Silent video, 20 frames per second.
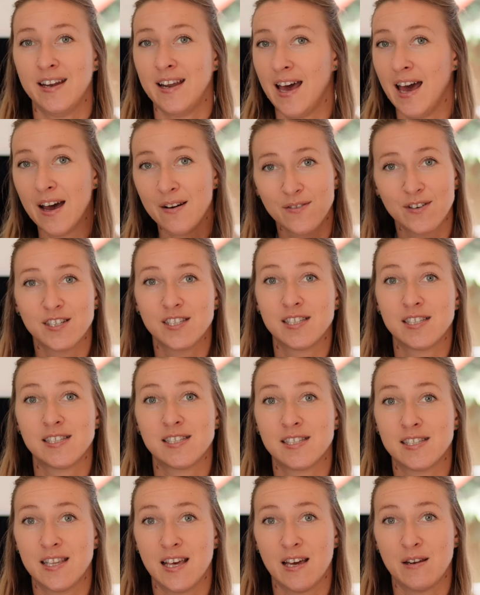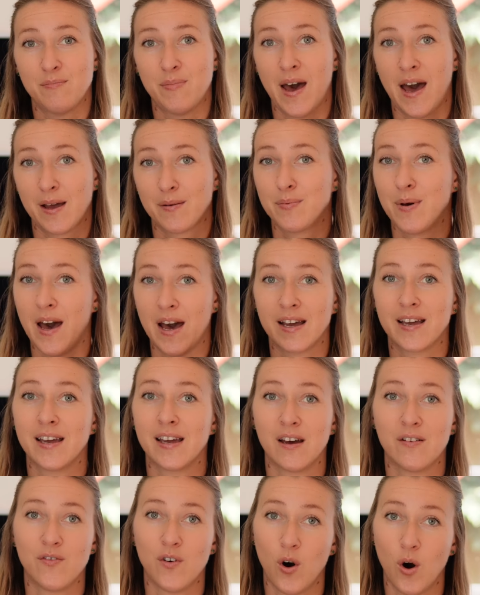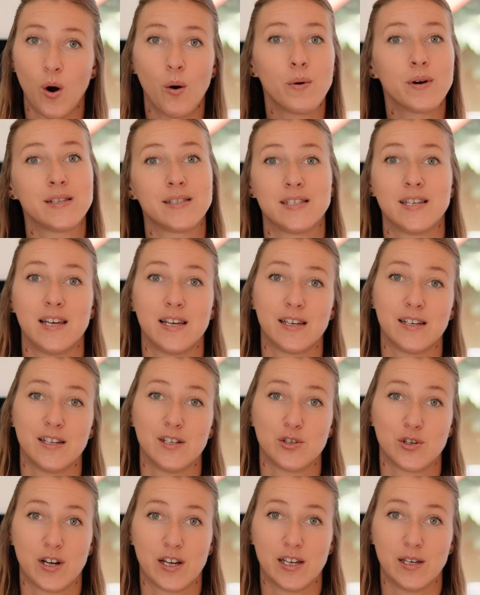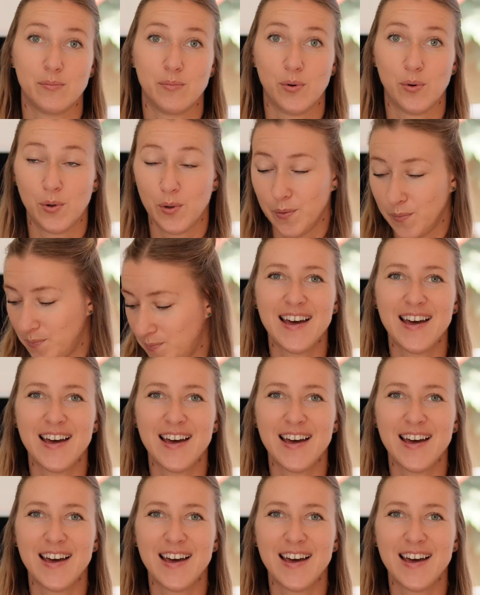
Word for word: and ever since then, backpacking, I've always taken a trekking pole.